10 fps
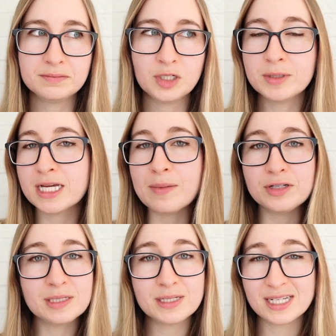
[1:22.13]
your
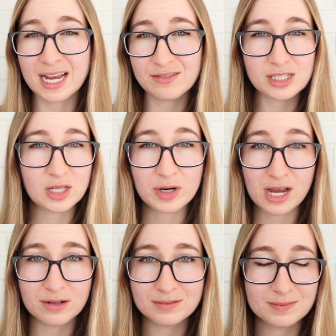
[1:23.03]
metabolism doesn't have to slow
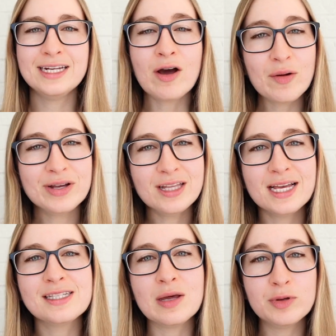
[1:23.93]
down. Now, I
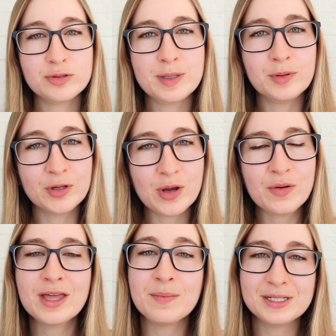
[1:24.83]
realize that most people
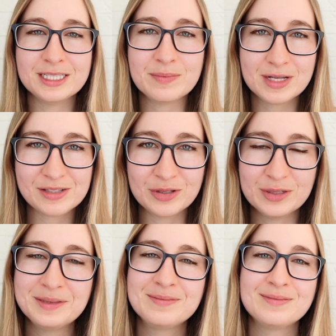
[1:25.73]
know that building
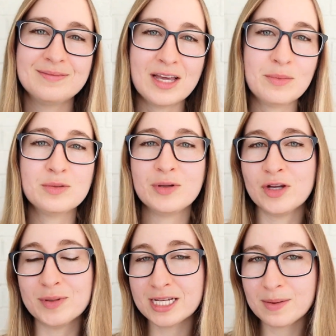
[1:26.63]
muscle helps with
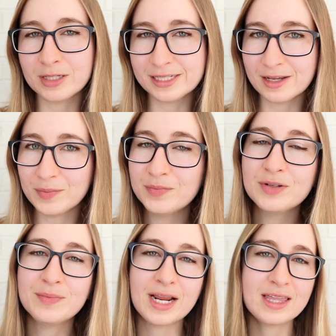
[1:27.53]
your metabolism,
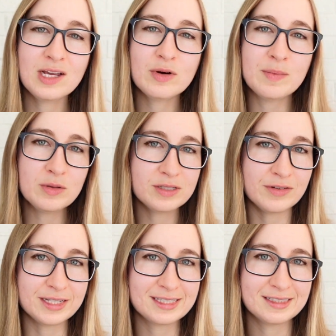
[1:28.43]
but I think what most of
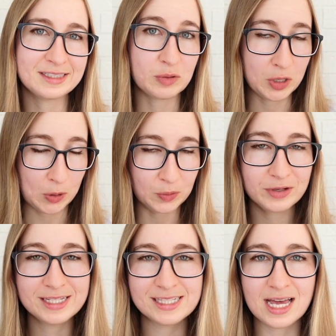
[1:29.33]
us don't know
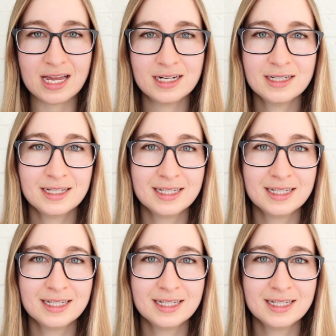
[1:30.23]
is that